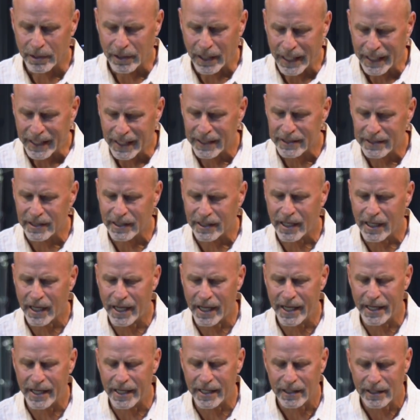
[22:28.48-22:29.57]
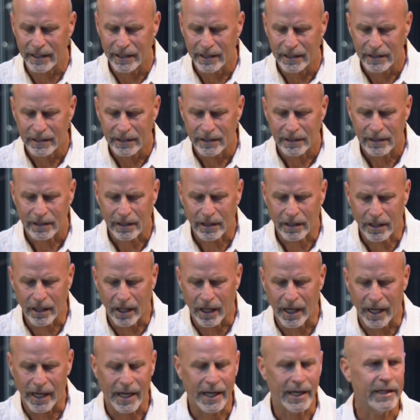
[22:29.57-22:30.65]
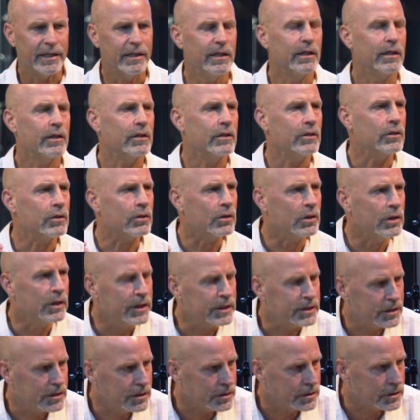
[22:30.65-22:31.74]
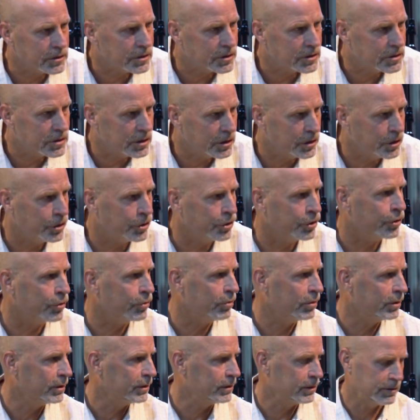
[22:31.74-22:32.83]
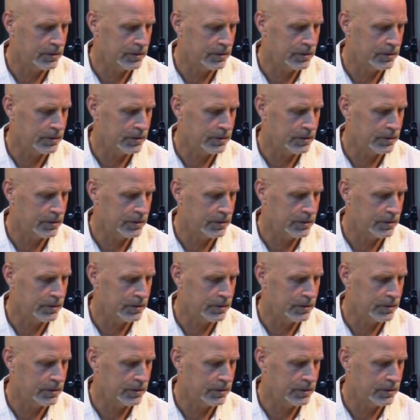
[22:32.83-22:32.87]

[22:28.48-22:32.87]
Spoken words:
But like Hezekiah, God listens to you.